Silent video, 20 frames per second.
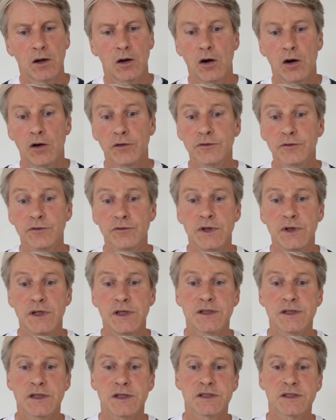often
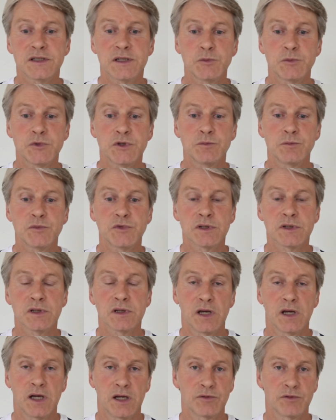releasing symptoms
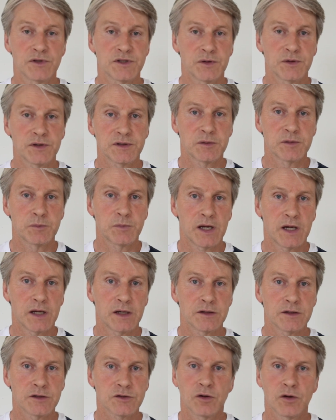and restriction
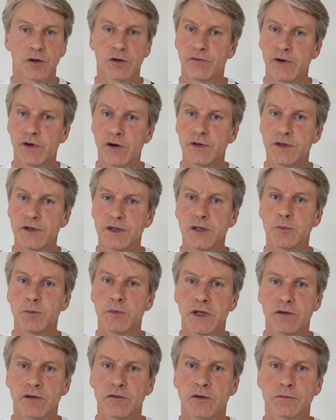patterns on a very deep
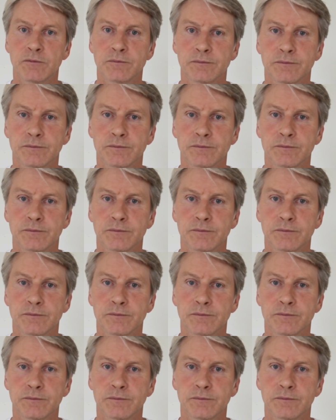level.